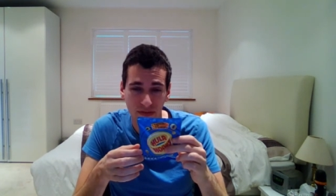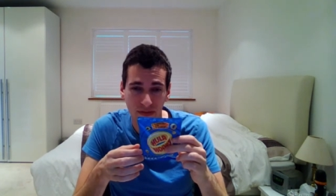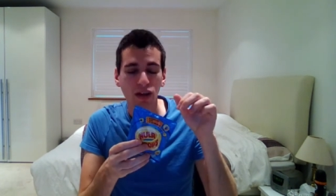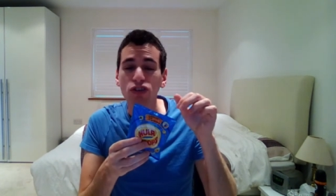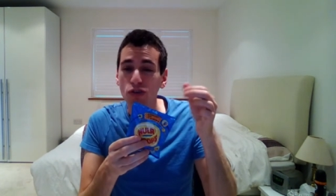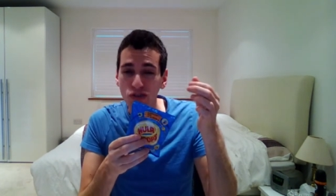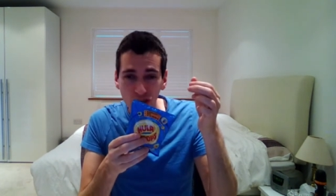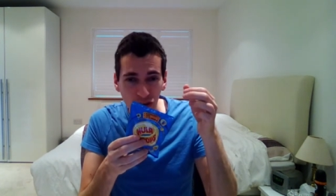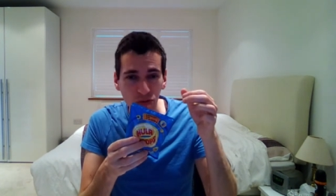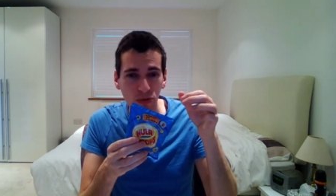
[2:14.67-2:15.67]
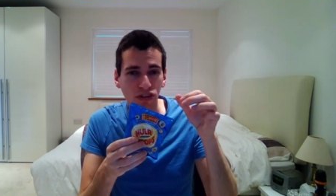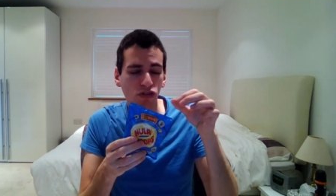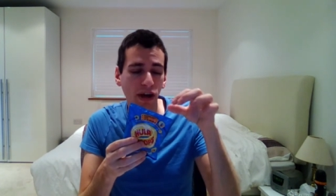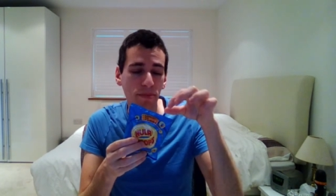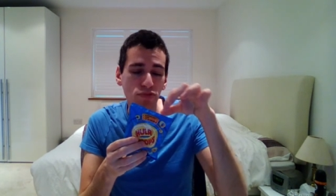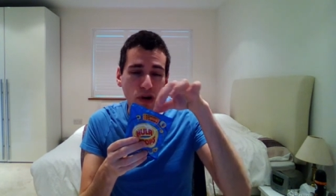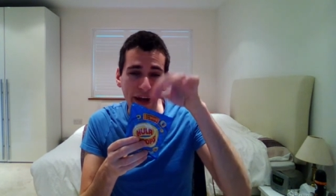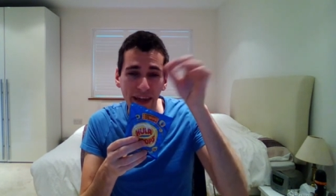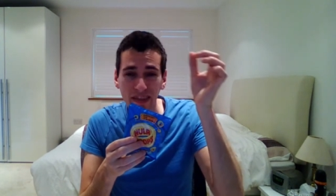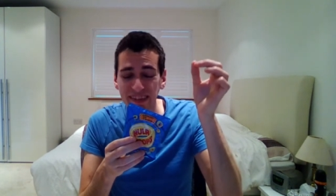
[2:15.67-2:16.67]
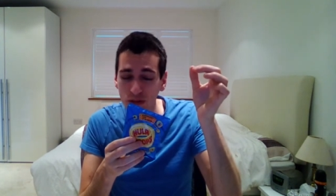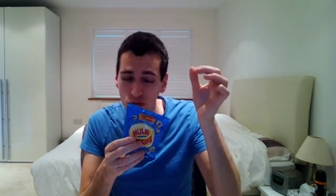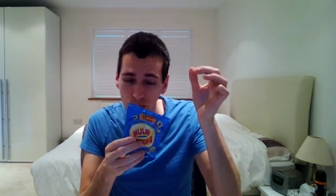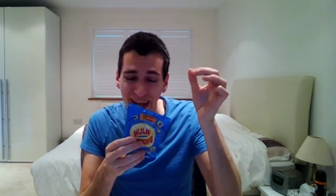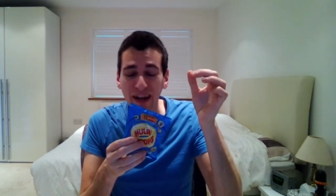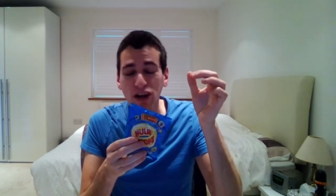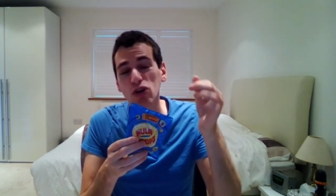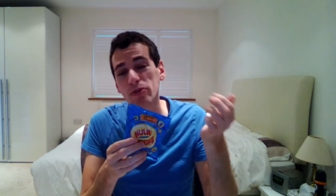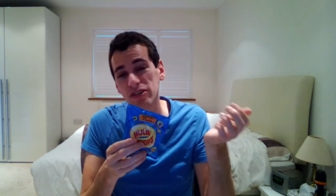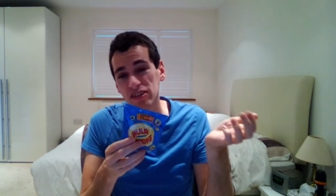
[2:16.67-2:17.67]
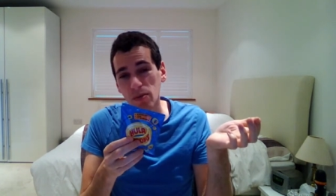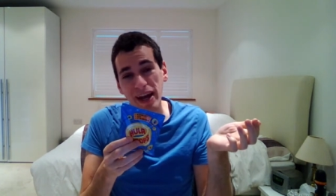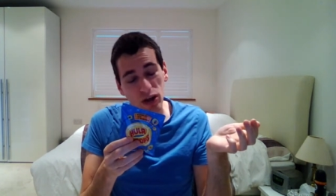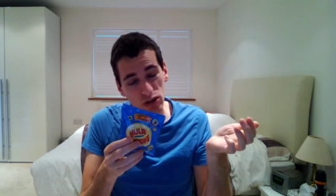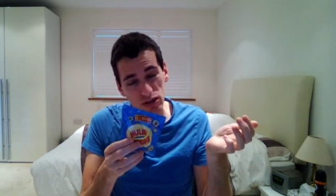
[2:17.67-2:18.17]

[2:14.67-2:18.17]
So you're just going to want to try and pry the sealed bag open somehow.